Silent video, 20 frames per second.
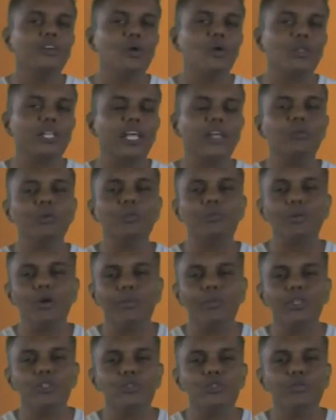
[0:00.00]
know that we
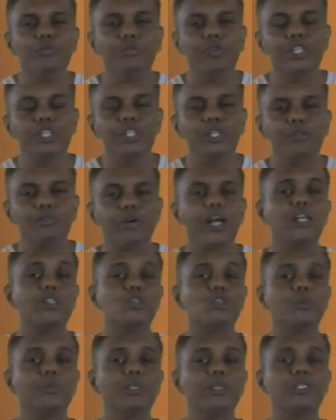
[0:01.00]
promised to feature
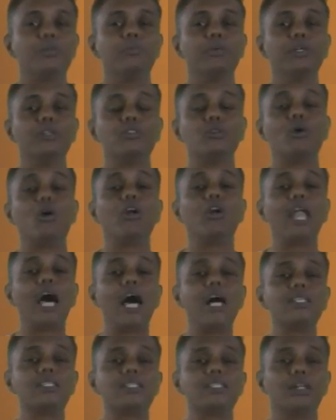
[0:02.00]
Franatomi's appeal to all
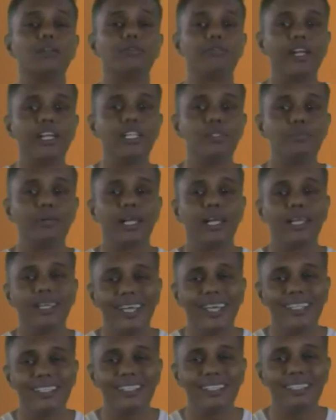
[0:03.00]
Arsenal fans, but I
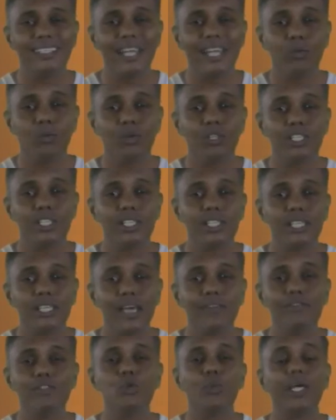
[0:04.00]
guess that we'll just
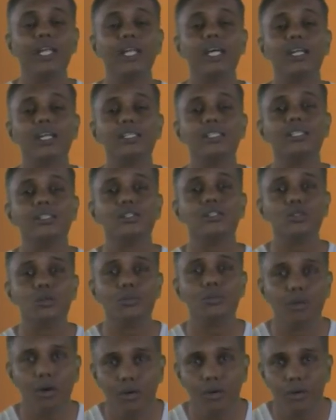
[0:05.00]
have to wait until
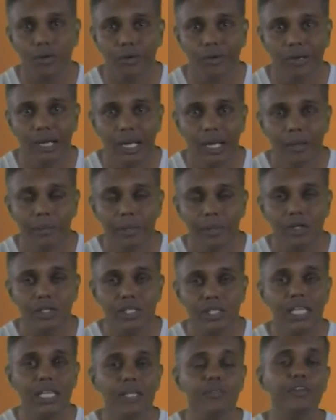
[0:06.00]
tomorrow. Because
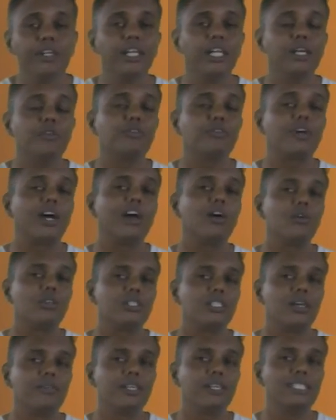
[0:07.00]
even if
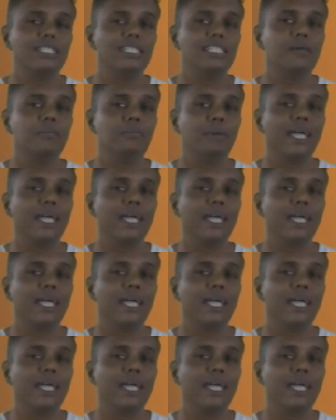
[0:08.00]
Carlos Tevez didn't